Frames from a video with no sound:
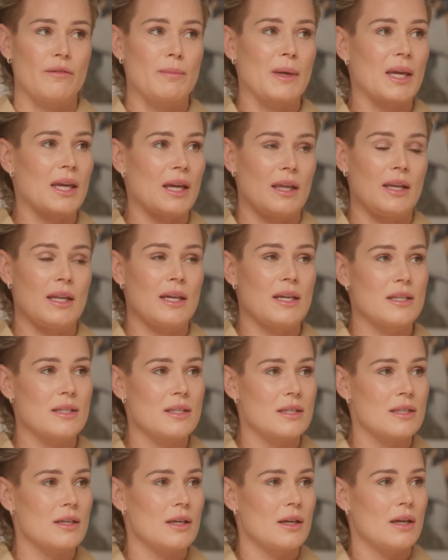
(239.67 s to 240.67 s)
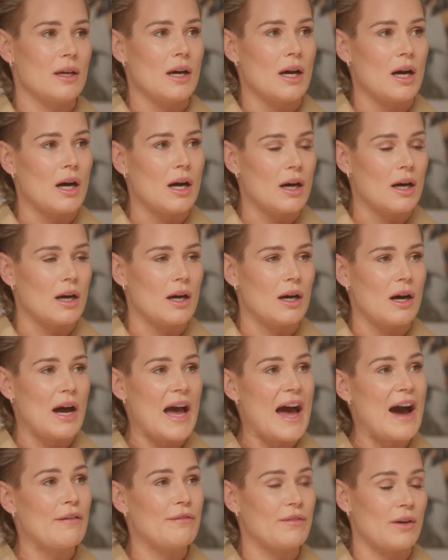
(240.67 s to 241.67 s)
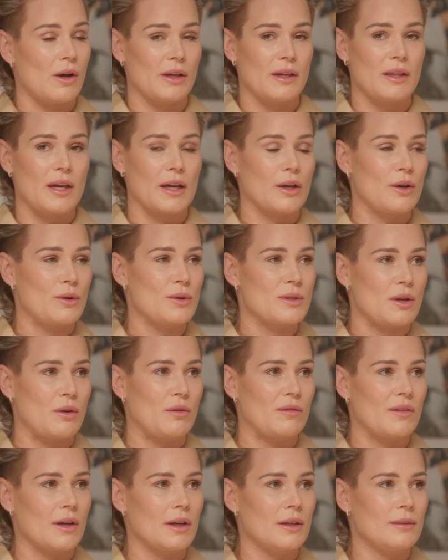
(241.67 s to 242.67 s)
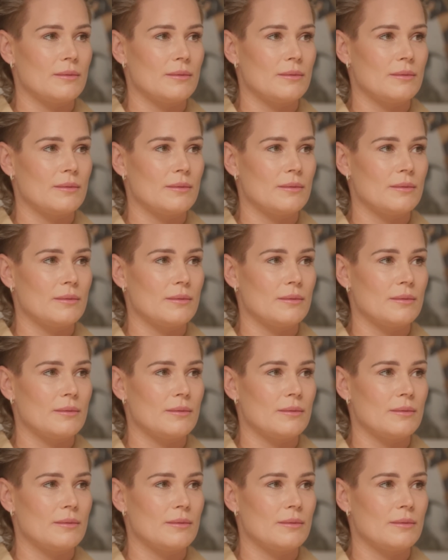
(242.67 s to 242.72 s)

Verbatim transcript: Mm-hmm. McKennie's mm-hmm. uh, half volley that goes over.